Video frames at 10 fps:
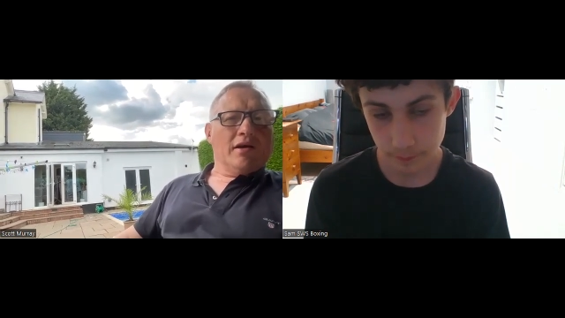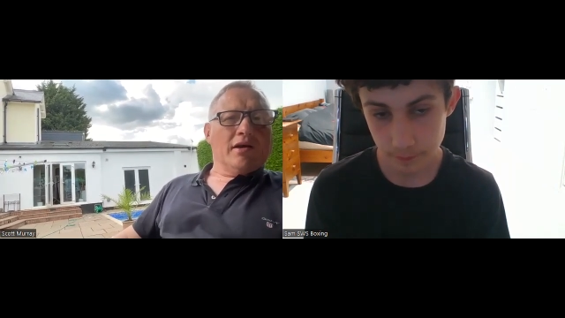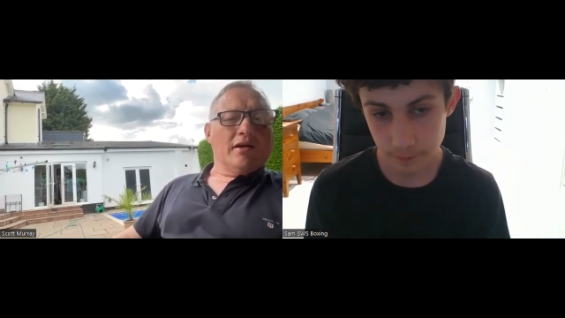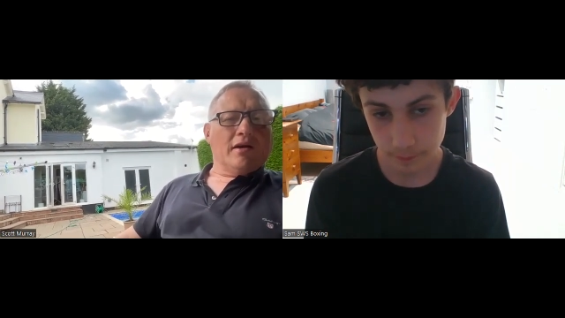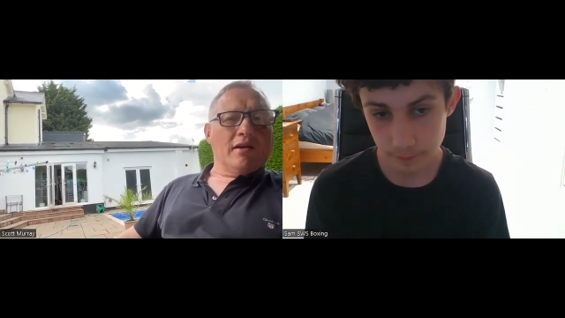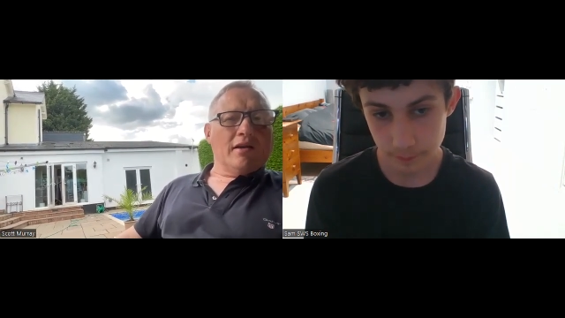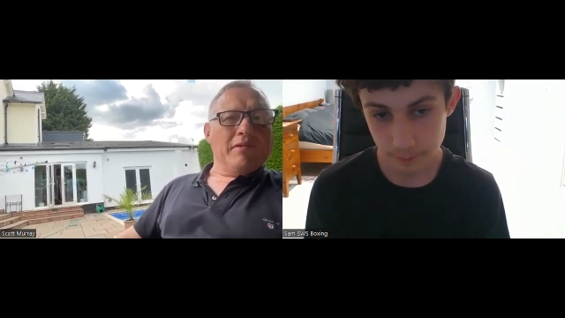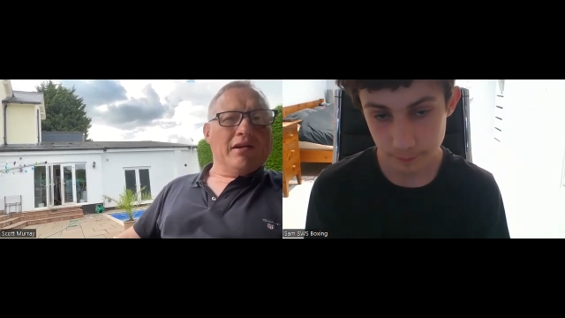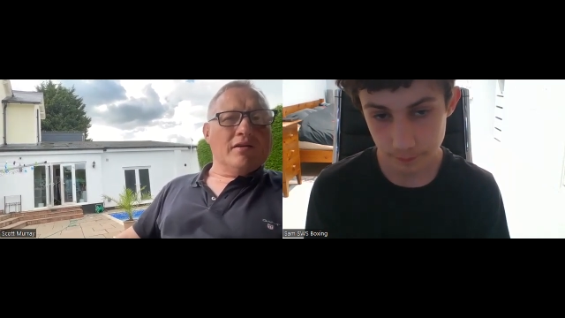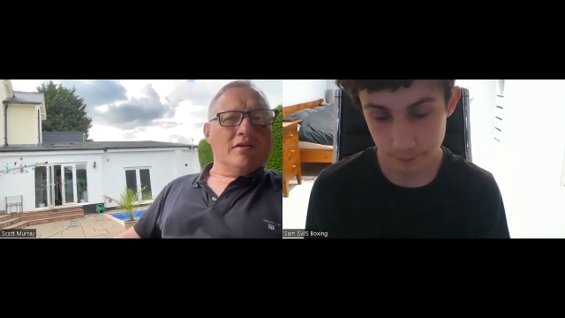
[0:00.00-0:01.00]
Speaker 1: at, at either
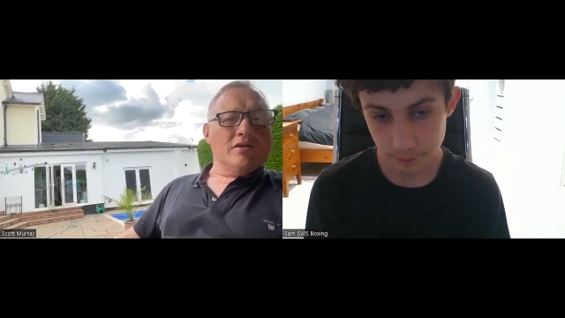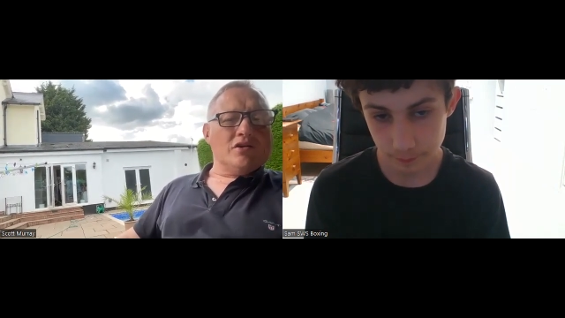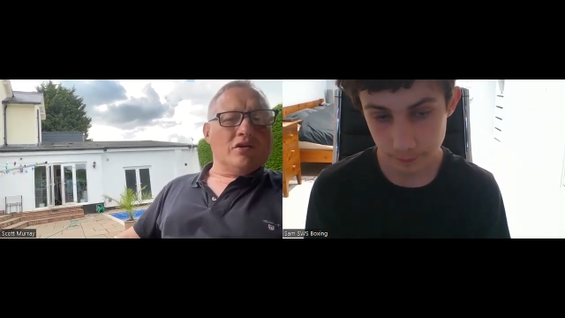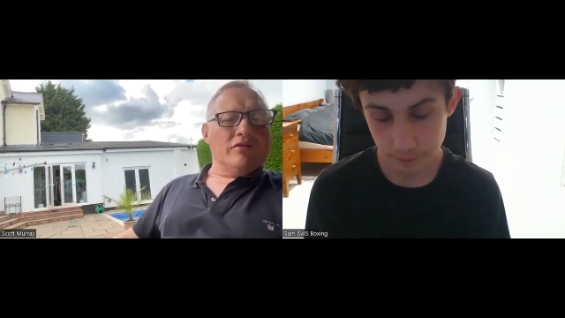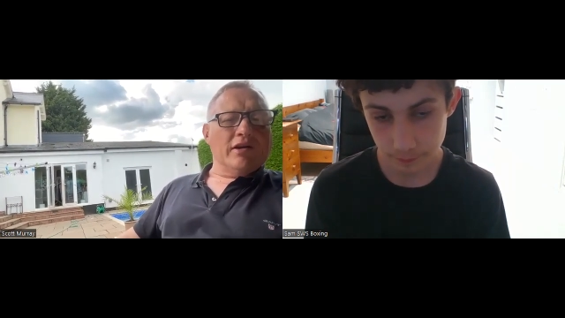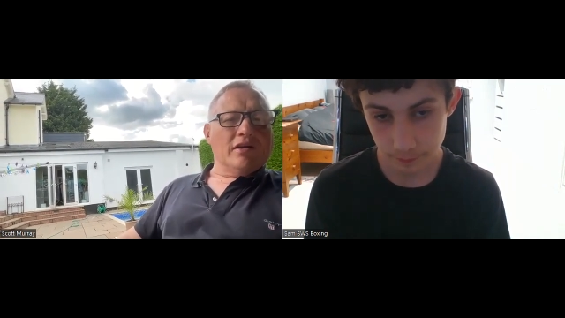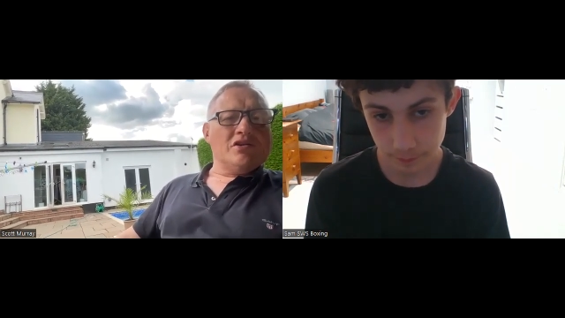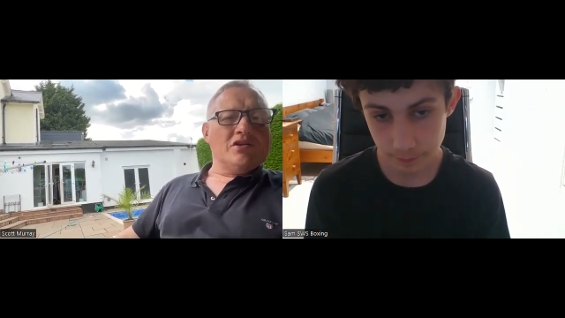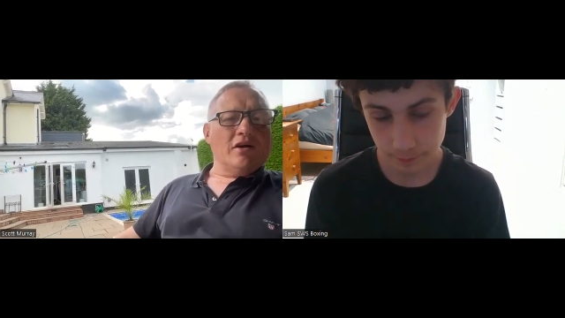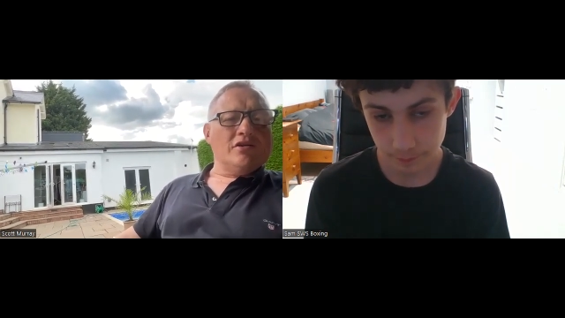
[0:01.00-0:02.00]
Midlands or English
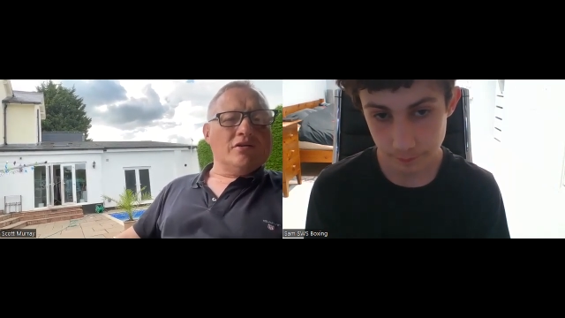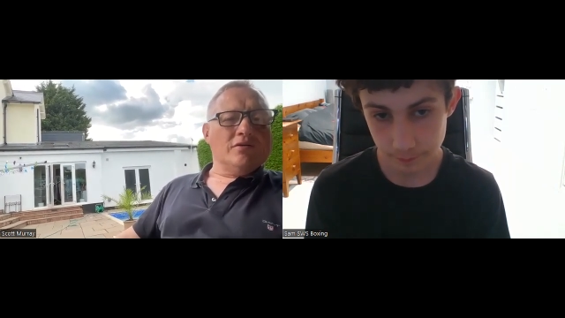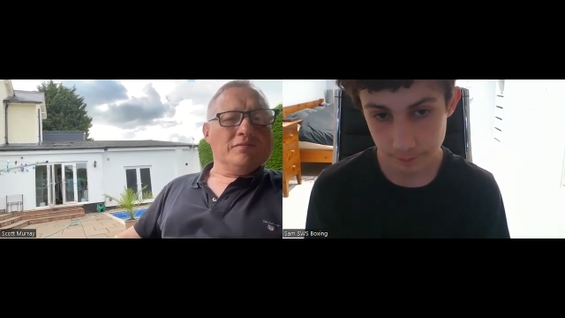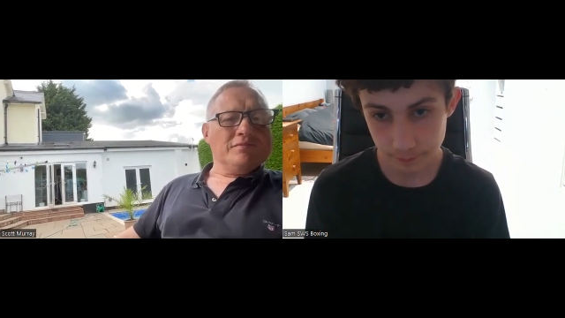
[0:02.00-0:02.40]
title.